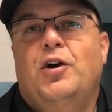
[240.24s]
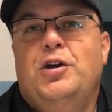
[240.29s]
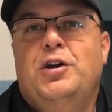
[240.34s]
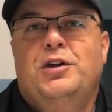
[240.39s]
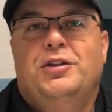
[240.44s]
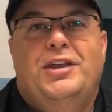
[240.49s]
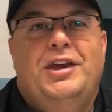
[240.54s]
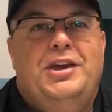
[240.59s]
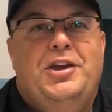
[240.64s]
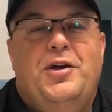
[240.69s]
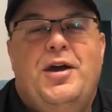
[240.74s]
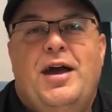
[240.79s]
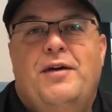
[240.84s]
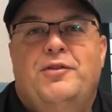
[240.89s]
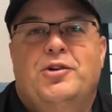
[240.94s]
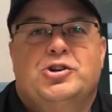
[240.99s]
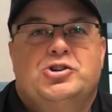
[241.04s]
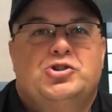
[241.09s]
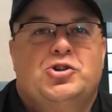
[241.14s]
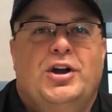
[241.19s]
though you think you
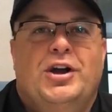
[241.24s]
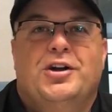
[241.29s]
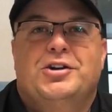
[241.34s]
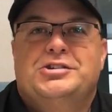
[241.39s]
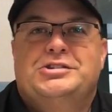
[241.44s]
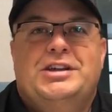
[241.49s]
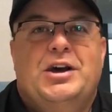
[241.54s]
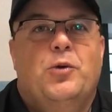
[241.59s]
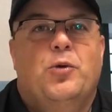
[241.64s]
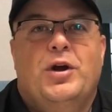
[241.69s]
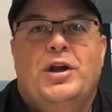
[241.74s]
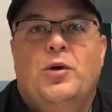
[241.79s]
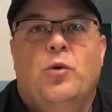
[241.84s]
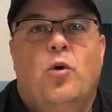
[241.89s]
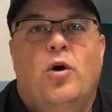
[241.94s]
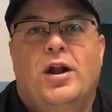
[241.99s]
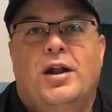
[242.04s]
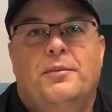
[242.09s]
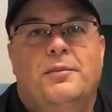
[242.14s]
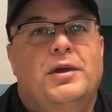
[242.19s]
have your triggers set where you
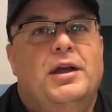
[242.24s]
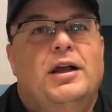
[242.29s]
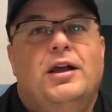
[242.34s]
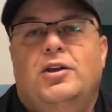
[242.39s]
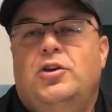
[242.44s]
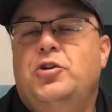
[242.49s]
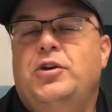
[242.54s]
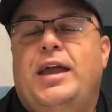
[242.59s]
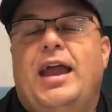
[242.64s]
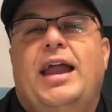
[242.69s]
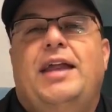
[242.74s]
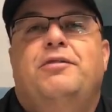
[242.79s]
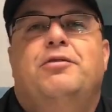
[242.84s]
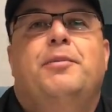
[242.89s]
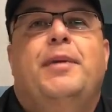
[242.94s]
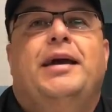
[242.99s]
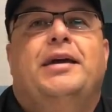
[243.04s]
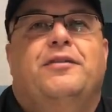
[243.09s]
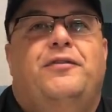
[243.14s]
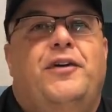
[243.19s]
want them, you can't
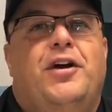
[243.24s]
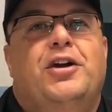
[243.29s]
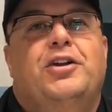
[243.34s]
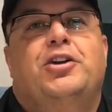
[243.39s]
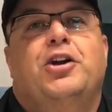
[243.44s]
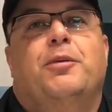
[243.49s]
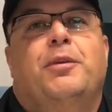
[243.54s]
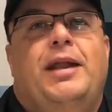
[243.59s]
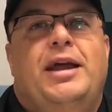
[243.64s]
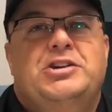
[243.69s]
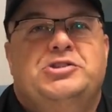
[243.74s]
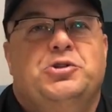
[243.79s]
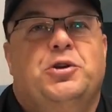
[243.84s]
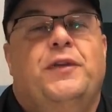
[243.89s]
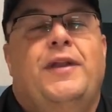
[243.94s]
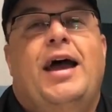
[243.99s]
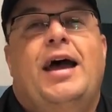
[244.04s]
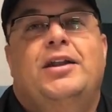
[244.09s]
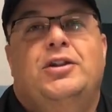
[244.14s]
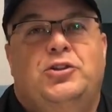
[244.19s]
even make a fair determination
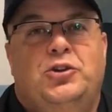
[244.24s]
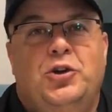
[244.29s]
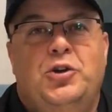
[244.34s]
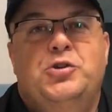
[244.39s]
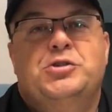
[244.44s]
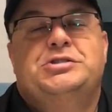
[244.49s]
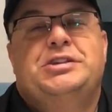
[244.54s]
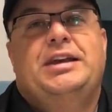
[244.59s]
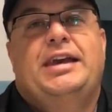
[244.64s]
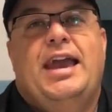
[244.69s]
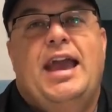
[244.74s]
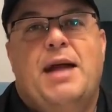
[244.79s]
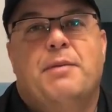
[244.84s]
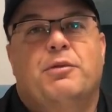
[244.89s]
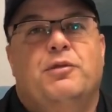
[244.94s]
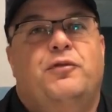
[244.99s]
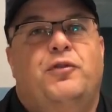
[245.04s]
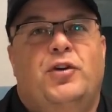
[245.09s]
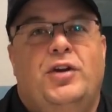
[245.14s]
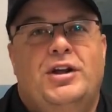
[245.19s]
on that until you see
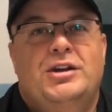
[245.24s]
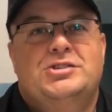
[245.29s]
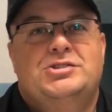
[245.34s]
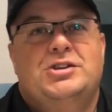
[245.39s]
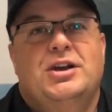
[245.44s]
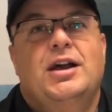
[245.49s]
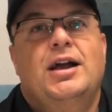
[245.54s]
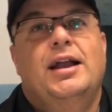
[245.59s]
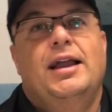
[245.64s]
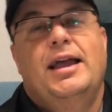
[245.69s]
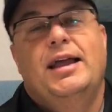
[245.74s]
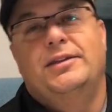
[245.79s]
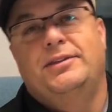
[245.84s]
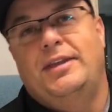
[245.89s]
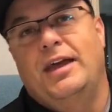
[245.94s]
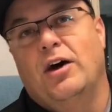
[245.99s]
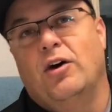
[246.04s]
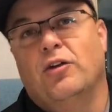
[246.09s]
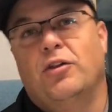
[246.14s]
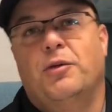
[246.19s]
camera footage
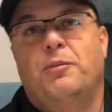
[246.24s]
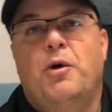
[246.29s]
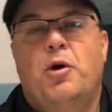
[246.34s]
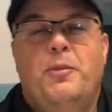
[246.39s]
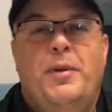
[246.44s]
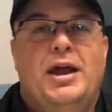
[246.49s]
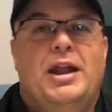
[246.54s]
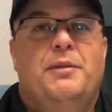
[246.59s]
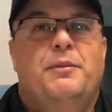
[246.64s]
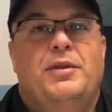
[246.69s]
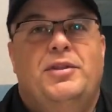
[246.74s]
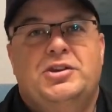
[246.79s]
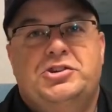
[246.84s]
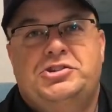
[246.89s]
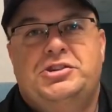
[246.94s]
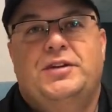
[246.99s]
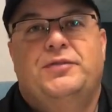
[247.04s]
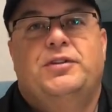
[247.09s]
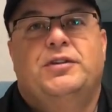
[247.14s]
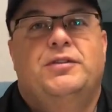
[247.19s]
and tell the momentum and the
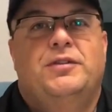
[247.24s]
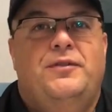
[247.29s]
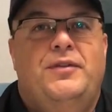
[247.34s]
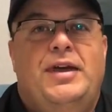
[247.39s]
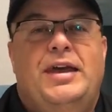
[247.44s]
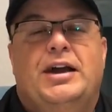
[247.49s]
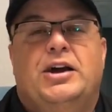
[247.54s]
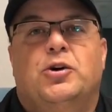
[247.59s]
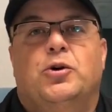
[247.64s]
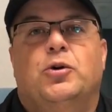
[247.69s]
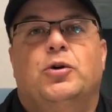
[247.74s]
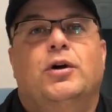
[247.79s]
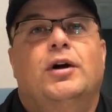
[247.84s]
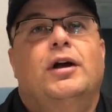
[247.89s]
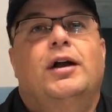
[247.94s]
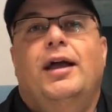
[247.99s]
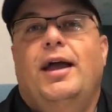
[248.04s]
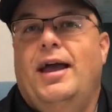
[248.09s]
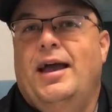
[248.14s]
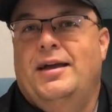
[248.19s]
shift of the vehicle
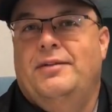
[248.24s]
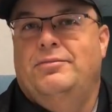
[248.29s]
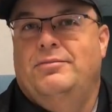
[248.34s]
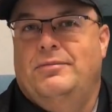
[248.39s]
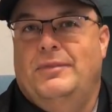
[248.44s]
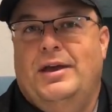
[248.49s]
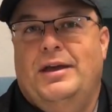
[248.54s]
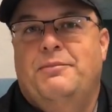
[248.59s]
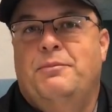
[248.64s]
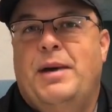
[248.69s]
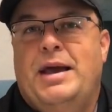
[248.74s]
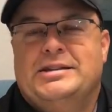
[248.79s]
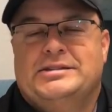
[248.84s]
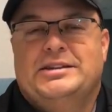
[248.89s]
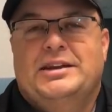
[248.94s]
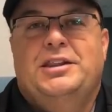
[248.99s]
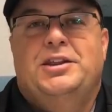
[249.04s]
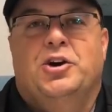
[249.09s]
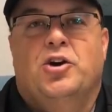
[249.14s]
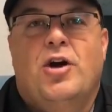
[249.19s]
and
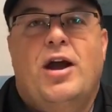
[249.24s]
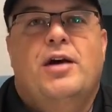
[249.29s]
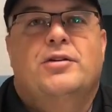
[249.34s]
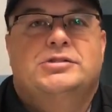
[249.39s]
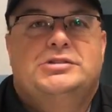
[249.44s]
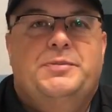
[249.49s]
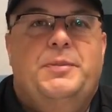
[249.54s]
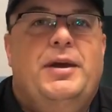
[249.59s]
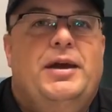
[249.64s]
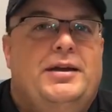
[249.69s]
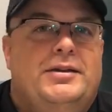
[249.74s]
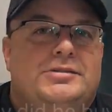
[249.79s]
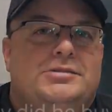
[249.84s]
basically the ground speed.